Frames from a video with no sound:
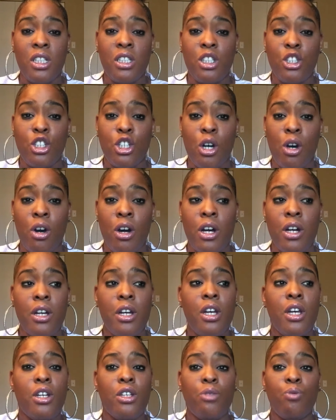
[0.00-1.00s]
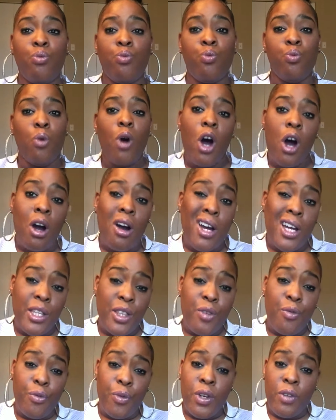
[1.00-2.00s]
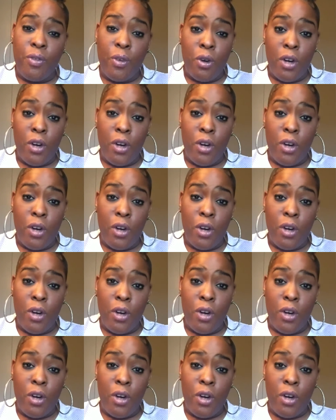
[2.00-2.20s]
to chart are in the free